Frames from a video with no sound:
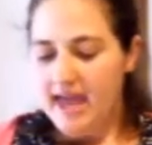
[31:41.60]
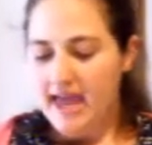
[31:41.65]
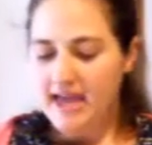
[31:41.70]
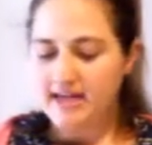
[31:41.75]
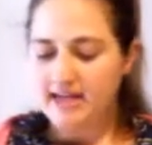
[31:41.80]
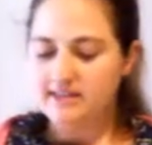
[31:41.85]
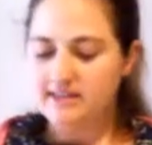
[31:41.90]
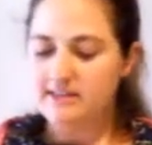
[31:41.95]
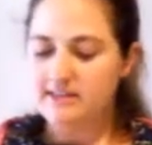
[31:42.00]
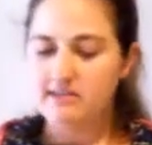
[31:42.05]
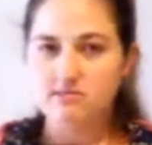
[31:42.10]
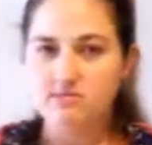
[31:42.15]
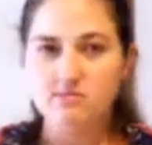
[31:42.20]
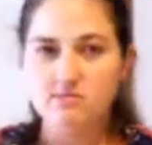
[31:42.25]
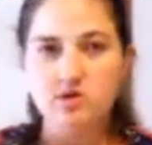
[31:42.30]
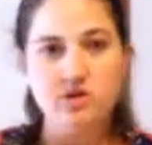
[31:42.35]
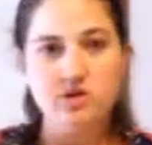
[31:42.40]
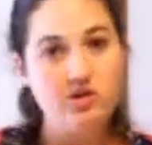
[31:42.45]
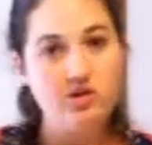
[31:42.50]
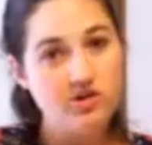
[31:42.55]
And
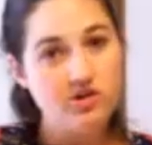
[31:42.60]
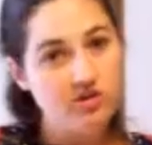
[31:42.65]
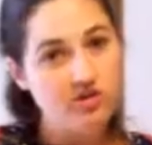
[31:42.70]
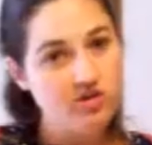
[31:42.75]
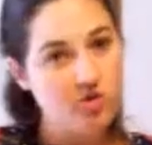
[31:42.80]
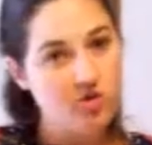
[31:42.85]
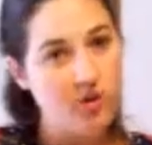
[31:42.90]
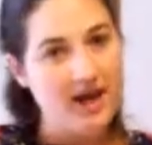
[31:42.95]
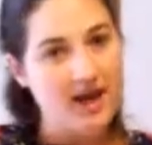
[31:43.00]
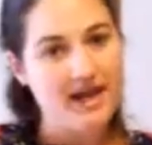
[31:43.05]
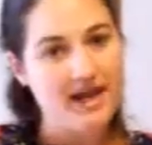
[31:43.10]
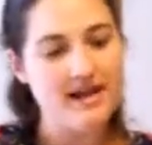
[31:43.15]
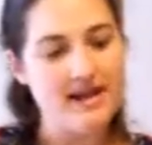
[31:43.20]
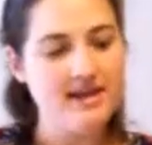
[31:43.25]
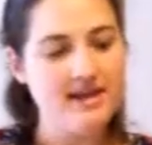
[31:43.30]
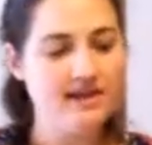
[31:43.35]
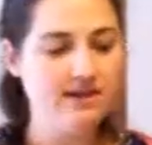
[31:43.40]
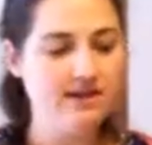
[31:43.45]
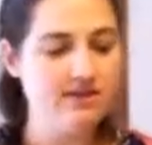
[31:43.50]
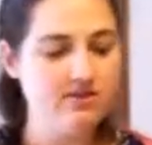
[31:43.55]
some twine.
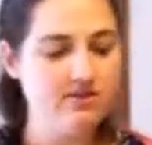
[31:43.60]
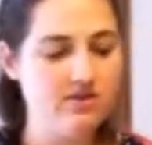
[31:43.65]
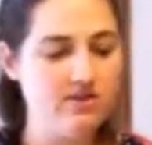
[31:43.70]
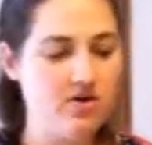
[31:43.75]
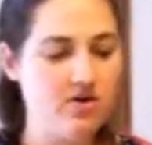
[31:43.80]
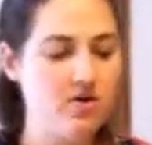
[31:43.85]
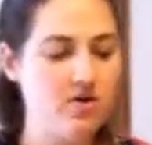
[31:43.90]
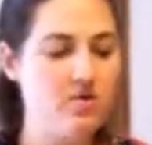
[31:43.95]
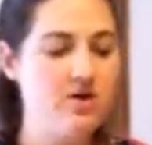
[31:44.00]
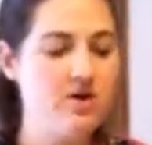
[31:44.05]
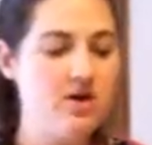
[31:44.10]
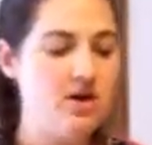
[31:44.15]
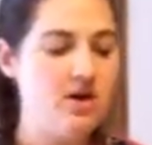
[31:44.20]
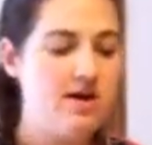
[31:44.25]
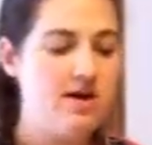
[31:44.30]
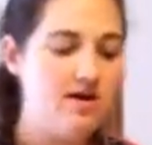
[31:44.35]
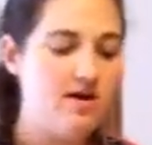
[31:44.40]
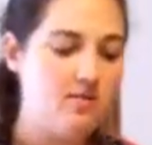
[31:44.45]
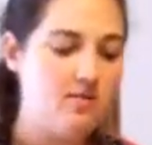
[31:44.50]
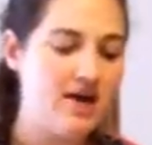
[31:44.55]
So
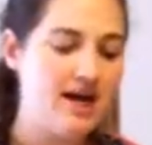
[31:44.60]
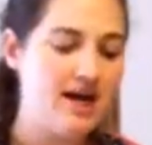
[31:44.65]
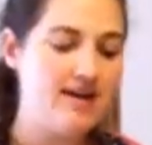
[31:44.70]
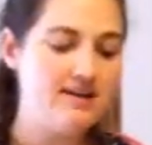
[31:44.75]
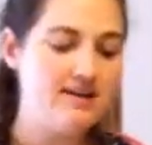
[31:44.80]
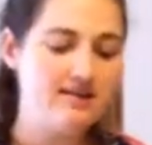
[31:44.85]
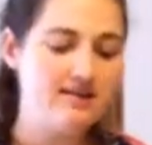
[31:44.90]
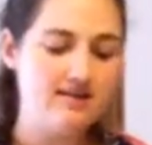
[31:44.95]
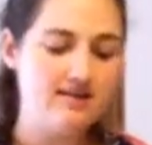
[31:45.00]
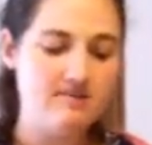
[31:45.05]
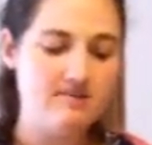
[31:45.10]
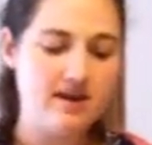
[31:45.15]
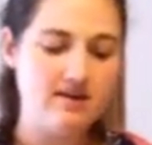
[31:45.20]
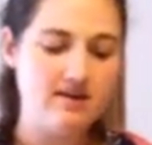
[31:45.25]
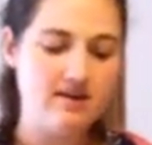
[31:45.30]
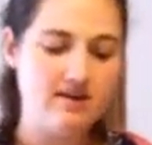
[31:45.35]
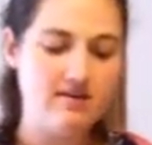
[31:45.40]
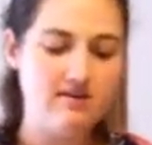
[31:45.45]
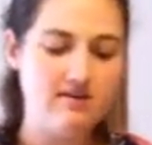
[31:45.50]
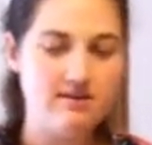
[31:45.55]
what I did to
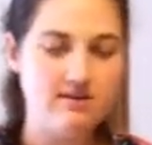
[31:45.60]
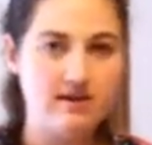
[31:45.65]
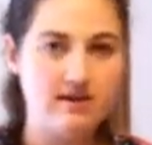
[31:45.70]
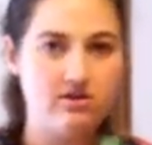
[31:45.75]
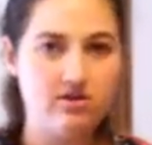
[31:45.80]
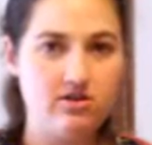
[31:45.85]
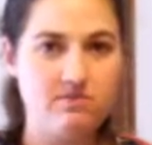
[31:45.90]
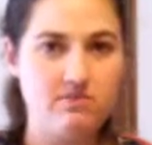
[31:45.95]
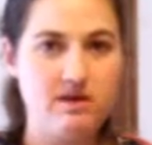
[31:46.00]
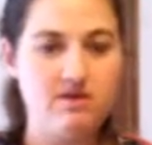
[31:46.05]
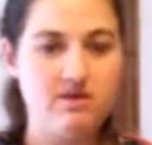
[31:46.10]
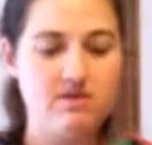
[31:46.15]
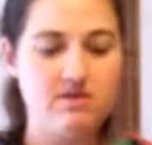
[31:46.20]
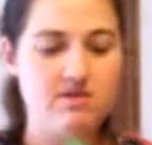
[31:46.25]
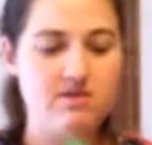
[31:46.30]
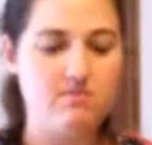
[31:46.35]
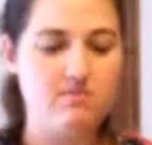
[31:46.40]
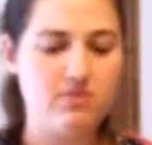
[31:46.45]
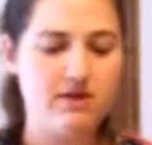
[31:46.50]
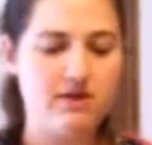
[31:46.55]
make these is I took my
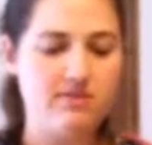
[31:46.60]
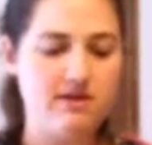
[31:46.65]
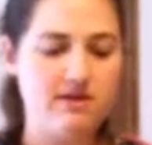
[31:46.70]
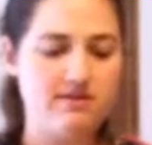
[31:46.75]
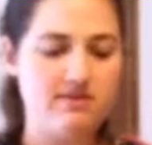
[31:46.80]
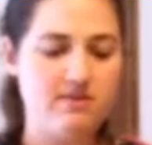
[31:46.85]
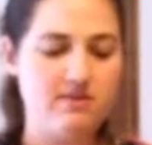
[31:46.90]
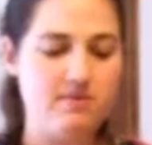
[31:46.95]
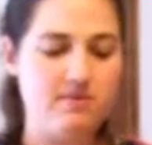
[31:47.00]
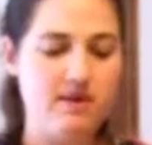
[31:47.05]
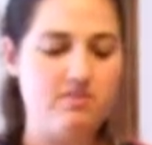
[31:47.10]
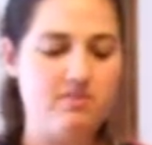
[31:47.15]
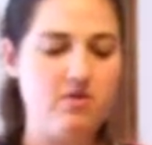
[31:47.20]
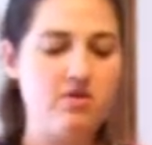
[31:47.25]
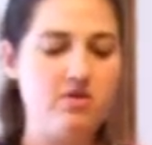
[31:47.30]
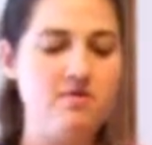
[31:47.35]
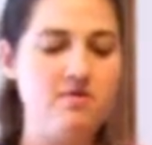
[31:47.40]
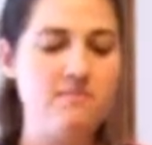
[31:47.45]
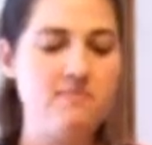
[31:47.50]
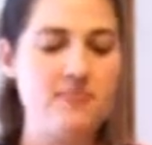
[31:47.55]
green piece of
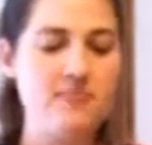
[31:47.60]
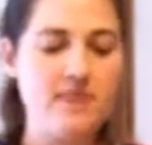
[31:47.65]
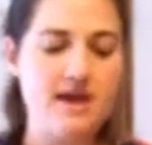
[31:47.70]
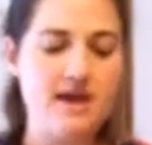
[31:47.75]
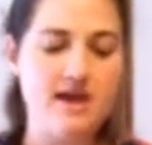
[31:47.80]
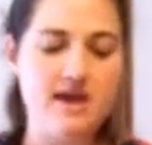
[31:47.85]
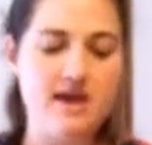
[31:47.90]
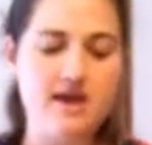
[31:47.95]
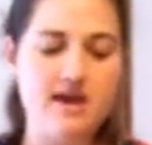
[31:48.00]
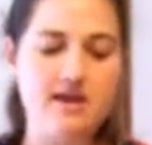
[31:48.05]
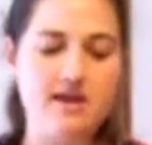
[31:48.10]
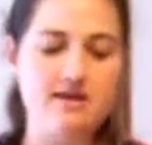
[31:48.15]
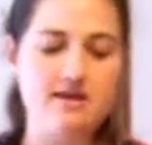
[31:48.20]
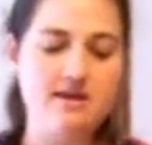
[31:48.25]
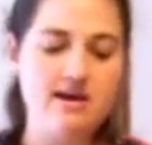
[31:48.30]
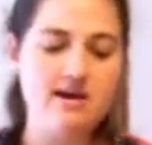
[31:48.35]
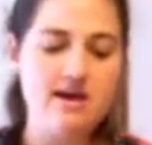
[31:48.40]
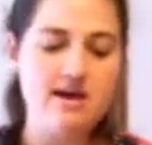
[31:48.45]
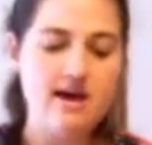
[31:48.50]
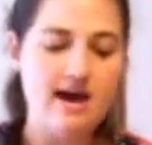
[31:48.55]
paper and
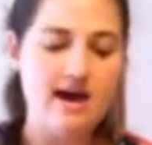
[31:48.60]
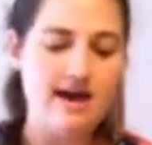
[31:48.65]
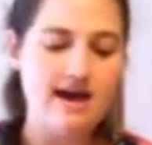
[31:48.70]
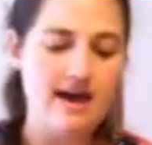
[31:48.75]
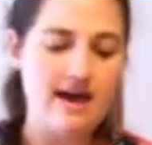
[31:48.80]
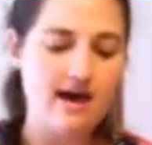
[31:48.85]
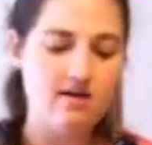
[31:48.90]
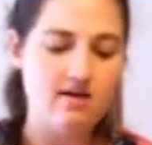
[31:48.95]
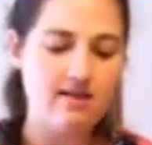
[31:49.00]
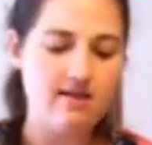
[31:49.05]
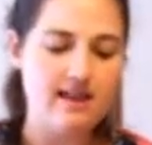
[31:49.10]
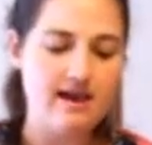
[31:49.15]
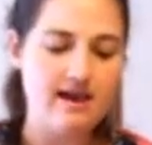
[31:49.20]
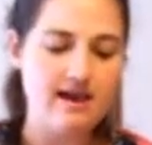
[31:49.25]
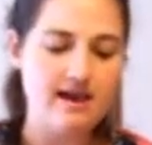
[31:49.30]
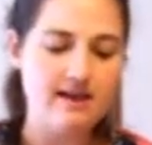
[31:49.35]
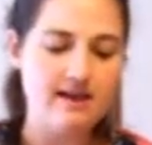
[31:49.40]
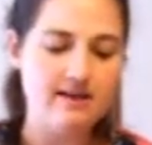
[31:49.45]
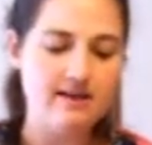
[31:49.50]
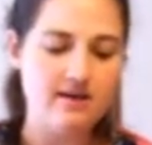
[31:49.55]
I
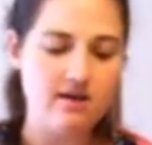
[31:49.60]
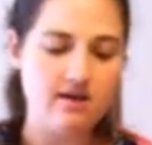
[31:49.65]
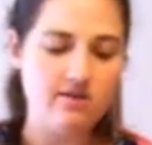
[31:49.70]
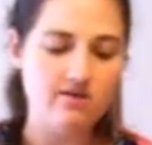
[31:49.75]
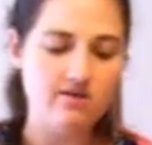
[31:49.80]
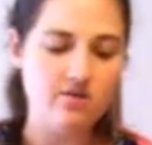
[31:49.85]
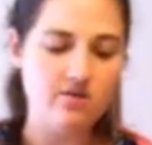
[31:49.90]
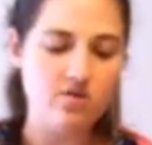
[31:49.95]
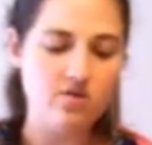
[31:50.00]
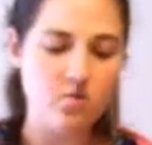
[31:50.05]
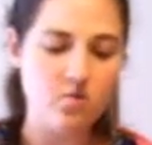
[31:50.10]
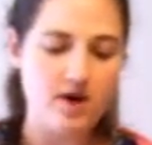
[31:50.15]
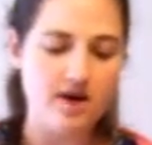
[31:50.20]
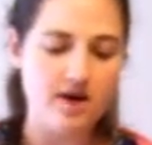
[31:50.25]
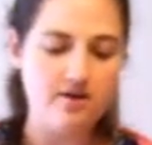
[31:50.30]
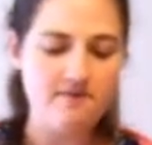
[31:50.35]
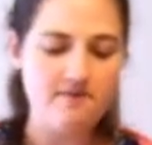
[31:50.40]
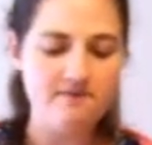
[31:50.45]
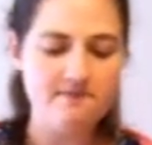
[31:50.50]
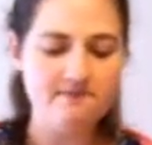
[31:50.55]
outlined a
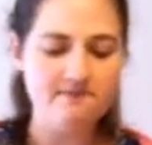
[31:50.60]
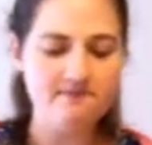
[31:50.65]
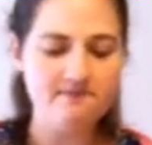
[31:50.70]
square